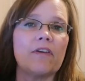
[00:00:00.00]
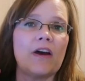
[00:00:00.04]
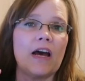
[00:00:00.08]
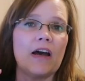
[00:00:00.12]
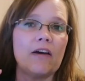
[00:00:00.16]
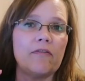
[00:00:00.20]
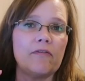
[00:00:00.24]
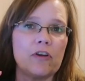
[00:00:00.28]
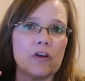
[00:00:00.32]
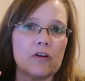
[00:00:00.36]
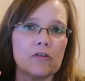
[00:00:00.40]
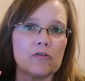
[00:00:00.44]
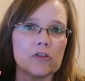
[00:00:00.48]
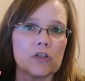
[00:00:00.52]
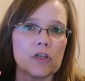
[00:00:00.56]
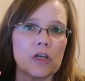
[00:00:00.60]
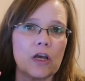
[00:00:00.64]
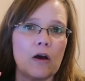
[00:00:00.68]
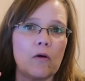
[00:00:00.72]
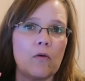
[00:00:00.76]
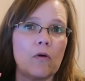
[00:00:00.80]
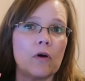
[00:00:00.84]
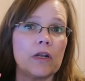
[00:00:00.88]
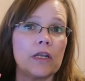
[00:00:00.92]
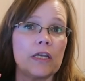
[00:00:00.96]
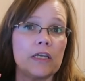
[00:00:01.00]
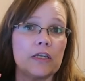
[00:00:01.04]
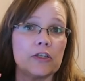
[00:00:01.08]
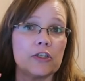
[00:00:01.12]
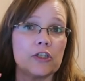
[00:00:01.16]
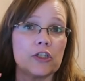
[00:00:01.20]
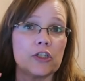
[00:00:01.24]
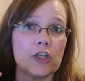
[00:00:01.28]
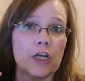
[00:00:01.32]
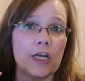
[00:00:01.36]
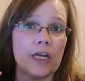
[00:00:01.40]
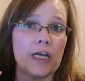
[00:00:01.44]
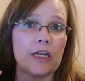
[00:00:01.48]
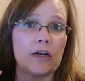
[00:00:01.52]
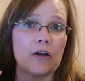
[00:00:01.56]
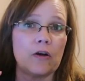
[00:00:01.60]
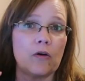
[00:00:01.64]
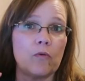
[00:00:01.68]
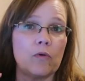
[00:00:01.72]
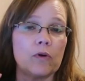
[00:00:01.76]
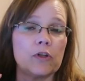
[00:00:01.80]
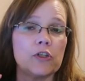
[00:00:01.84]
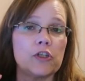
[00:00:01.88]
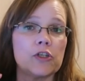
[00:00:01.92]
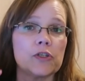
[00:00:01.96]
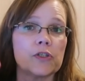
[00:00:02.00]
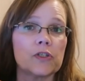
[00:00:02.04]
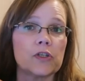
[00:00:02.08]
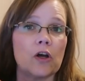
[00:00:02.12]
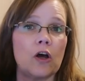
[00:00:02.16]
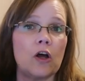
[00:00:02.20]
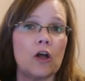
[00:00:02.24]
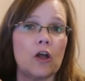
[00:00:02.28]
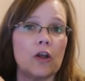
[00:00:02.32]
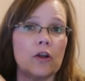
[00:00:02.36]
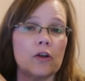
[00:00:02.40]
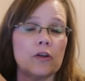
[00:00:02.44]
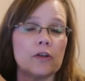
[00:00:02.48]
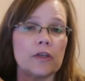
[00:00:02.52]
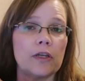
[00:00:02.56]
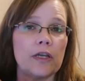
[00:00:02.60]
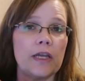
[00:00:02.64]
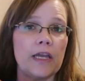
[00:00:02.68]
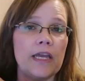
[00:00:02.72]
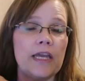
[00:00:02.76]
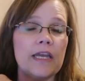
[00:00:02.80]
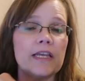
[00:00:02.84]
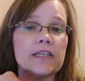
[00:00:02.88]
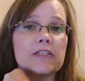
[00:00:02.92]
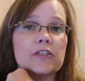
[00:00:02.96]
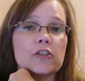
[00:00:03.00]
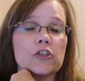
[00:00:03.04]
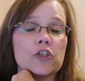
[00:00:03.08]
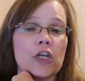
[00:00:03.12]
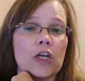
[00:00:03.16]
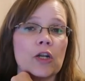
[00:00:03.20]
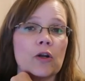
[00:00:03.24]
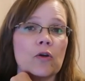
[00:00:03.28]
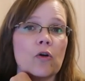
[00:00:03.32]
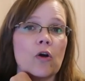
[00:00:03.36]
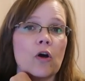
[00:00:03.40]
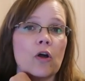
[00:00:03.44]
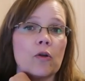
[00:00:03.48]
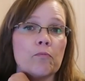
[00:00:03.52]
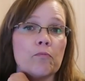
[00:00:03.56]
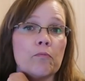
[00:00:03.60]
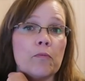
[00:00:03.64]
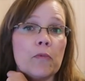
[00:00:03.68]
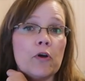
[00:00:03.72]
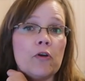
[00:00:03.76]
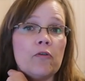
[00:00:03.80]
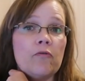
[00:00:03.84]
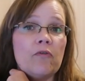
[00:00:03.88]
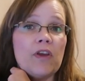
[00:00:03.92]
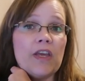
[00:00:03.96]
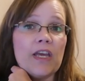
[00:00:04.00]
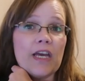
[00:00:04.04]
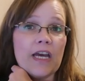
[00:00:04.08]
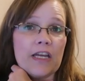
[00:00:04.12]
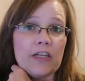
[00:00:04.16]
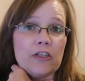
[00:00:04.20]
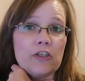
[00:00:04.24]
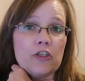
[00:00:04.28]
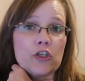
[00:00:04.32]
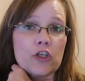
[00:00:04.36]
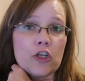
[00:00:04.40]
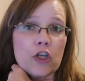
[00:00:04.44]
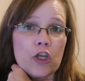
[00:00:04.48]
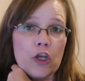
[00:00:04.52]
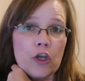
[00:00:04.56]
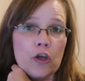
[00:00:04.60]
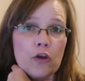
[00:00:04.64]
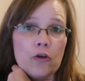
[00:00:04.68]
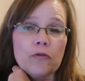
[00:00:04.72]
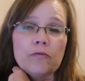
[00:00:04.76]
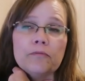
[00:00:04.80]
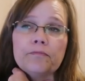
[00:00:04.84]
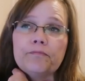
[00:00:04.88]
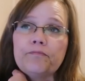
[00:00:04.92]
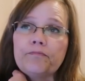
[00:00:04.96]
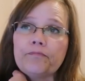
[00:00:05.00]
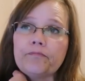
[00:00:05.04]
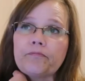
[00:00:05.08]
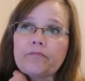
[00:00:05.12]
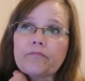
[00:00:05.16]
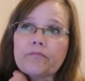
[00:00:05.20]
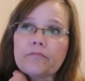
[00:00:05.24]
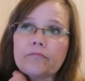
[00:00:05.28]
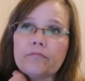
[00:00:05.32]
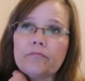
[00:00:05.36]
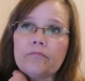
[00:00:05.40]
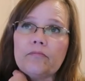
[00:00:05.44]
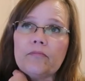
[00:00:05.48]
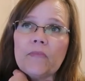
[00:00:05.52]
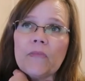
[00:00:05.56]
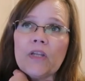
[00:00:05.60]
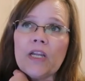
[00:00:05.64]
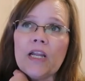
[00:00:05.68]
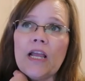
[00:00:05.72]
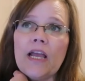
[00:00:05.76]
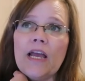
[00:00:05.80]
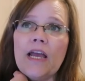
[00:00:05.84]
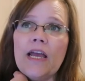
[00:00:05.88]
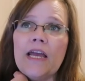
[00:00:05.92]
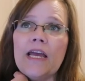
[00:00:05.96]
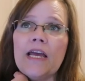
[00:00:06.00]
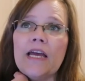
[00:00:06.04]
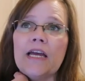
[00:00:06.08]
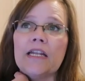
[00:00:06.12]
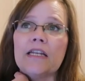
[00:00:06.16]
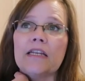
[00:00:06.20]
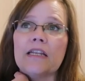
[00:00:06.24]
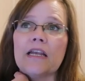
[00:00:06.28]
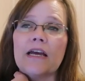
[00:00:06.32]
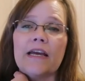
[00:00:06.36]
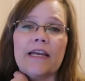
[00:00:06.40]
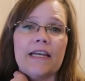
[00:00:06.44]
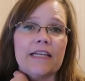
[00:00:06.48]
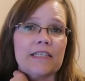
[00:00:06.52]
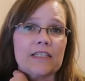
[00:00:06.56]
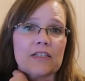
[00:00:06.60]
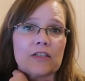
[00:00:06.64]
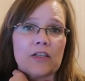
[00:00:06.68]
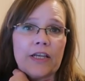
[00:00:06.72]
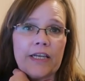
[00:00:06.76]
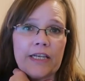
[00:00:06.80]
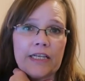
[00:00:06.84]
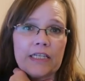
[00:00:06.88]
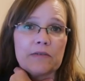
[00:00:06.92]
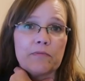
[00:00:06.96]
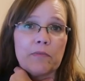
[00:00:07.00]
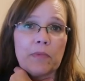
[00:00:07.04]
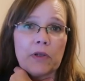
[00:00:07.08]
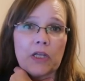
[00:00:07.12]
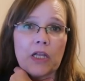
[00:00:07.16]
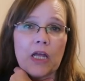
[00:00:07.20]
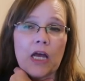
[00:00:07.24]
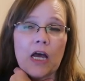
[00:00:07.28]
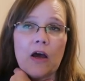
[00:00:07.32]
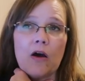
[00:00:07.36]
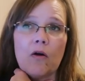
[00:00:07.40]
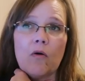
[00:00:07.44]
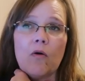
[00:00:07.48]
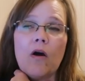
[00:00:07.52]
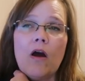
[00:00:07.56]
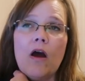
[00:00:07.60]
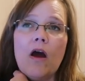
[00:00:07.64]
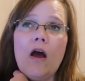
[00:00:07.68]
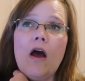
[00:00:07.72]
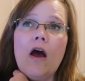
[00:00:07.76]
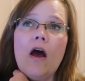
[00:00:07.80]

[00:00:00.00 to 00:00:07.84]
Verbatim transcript: five years ago on his channel, which is called, he has a channel called Movie HQ and uh, it's linked below.